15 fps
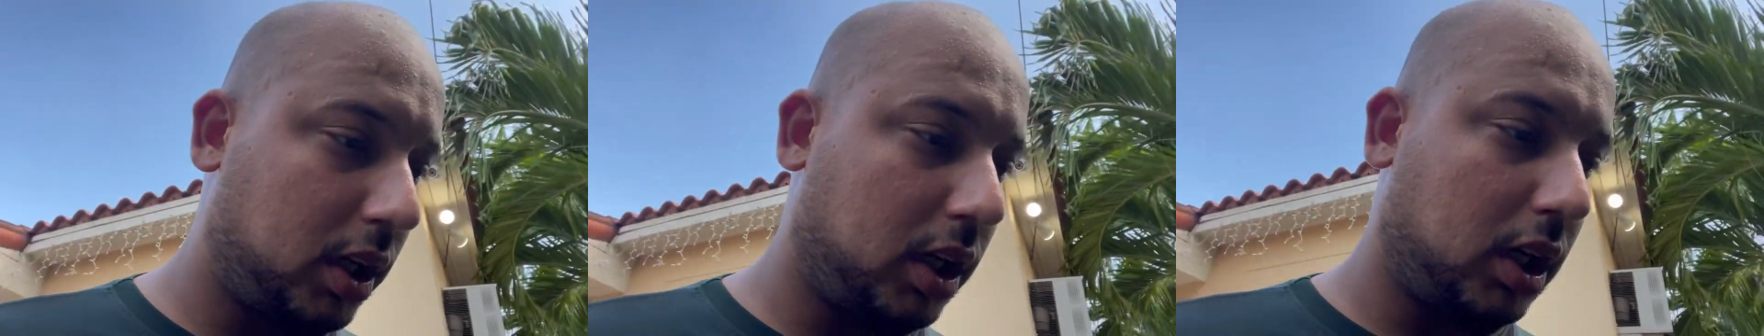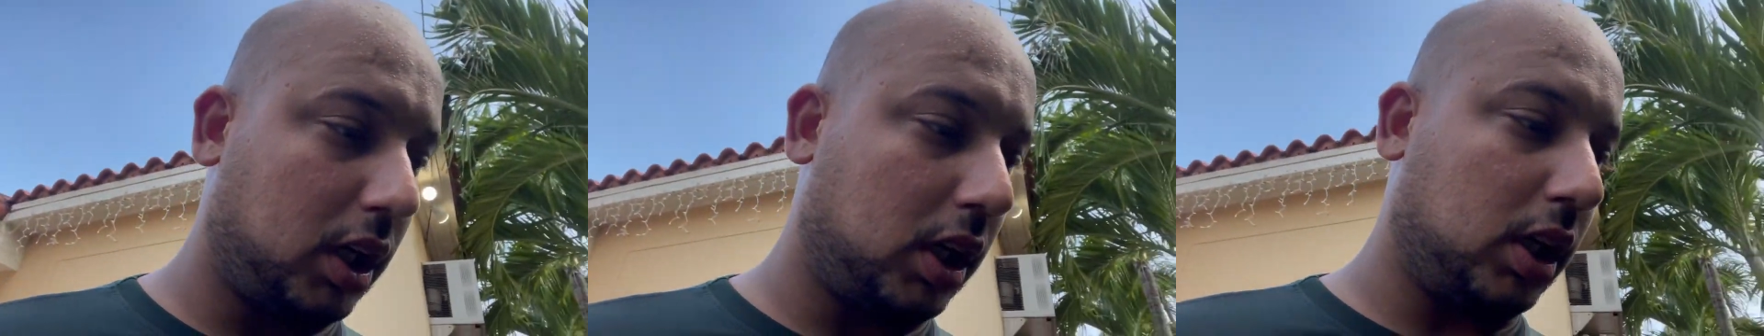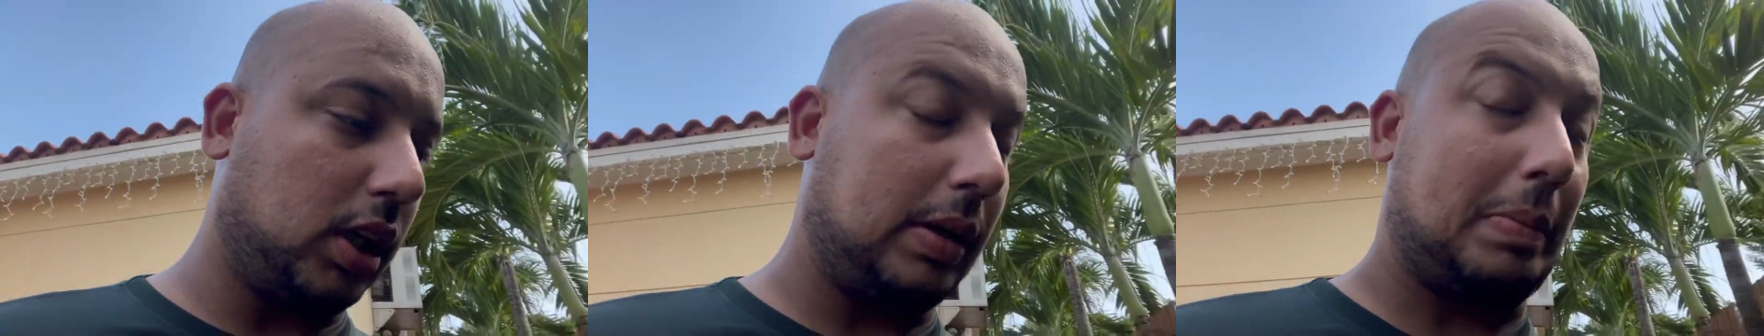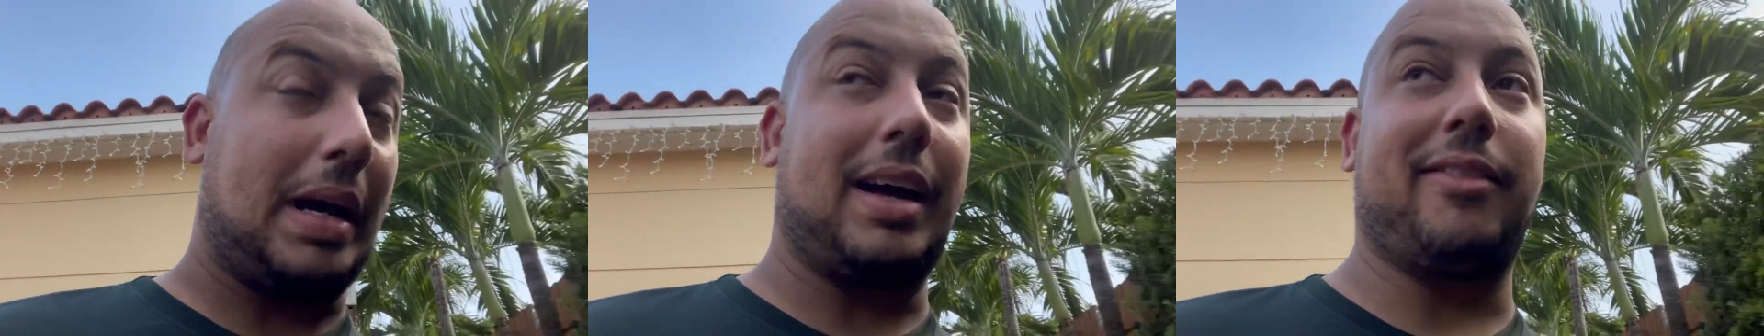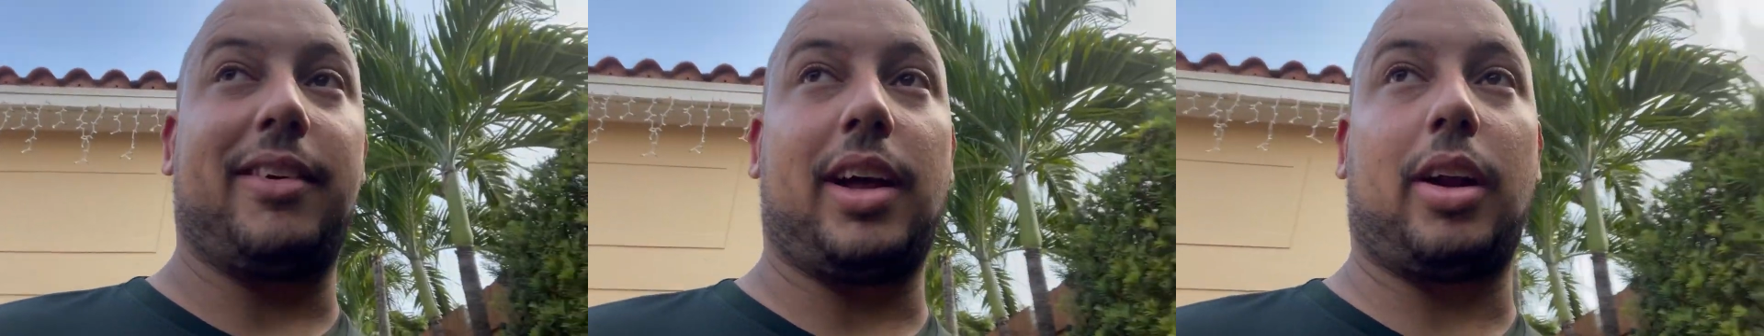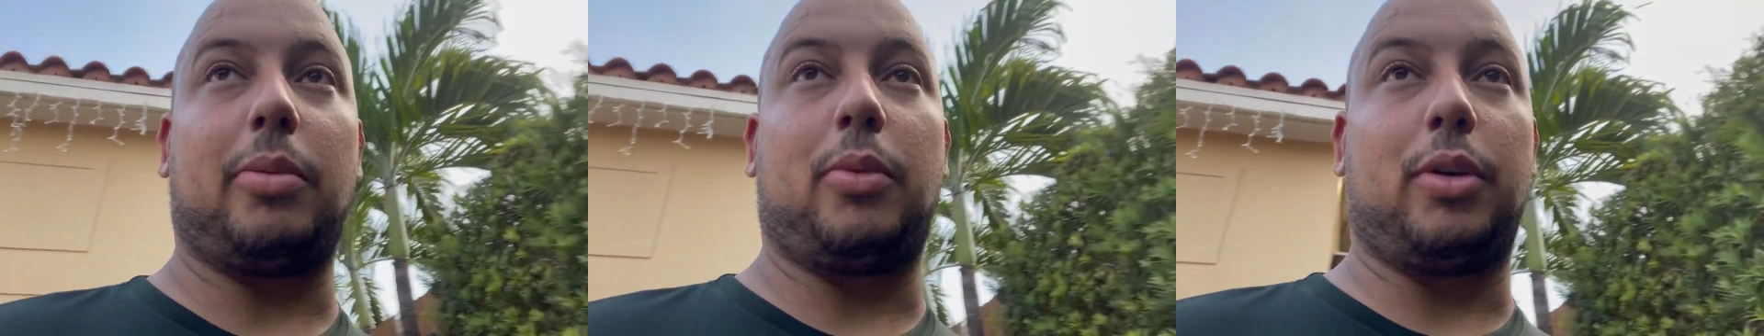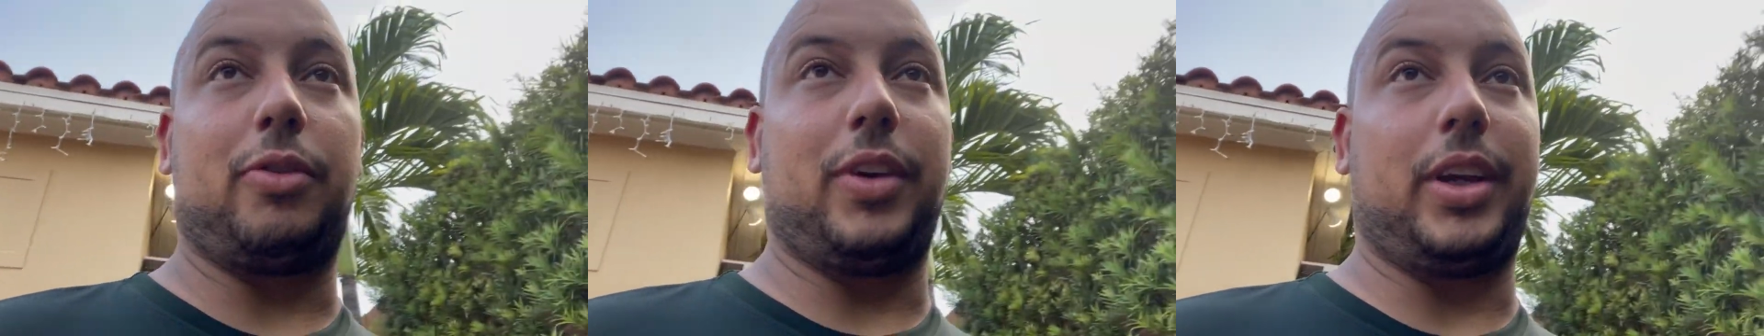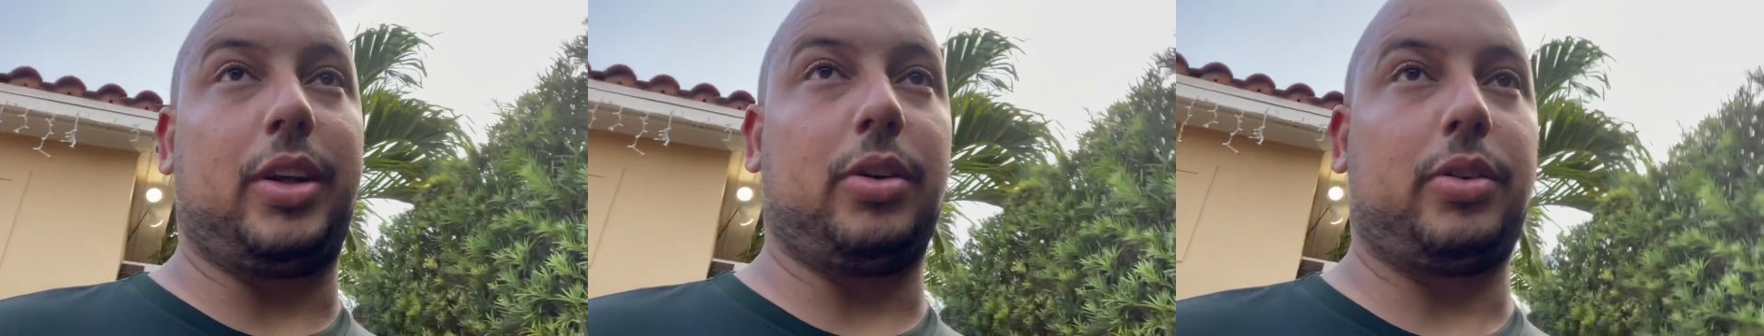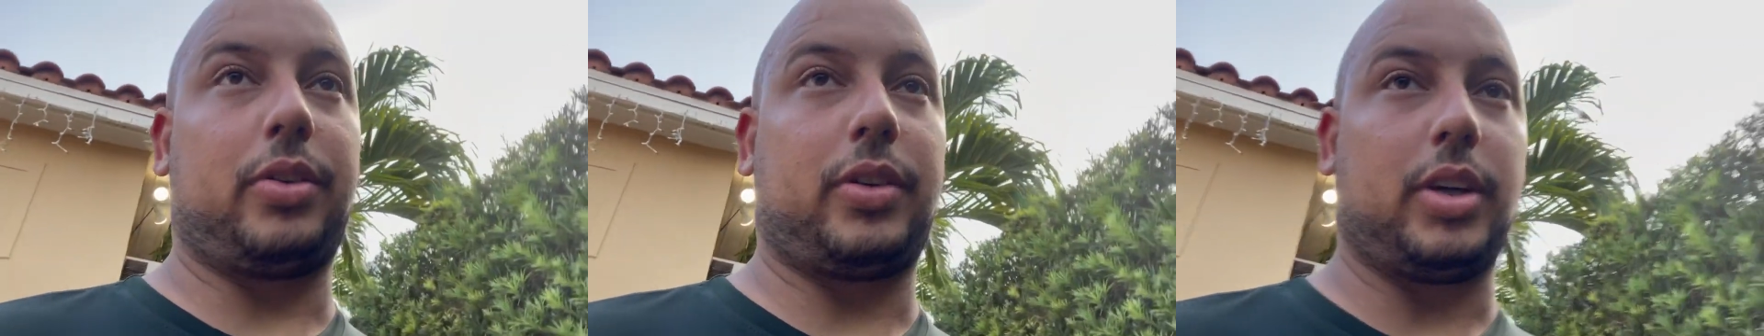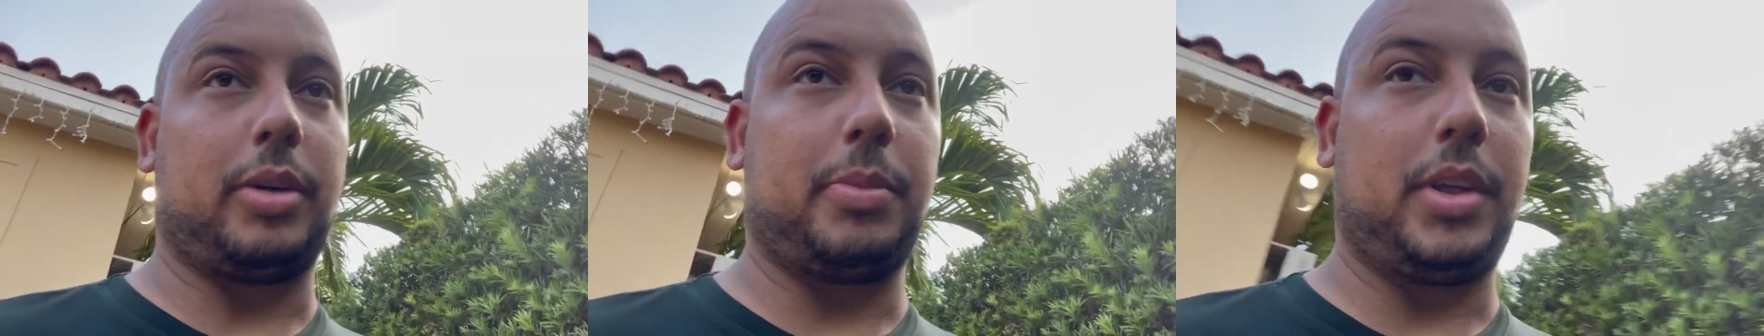I have a lot of more videos
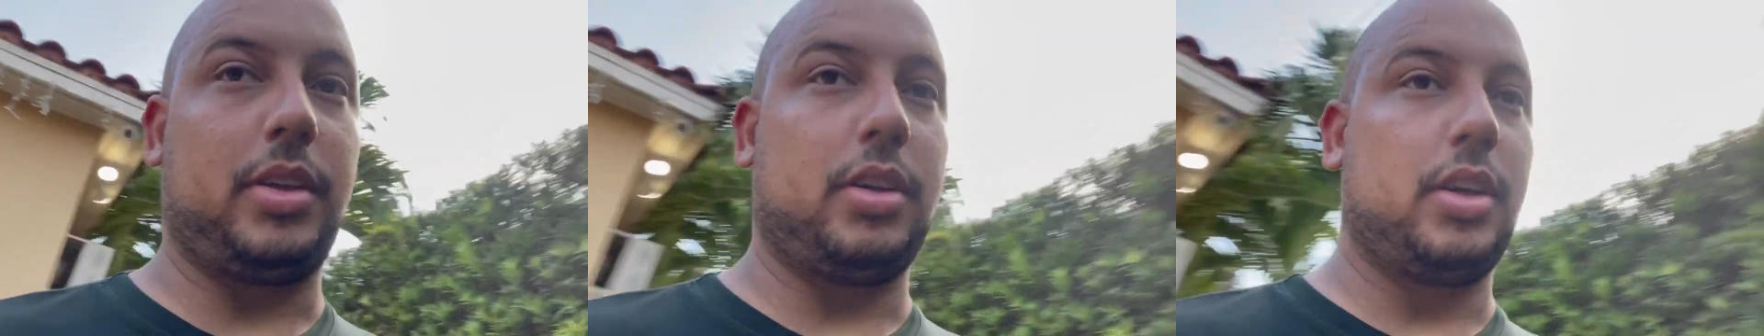coming.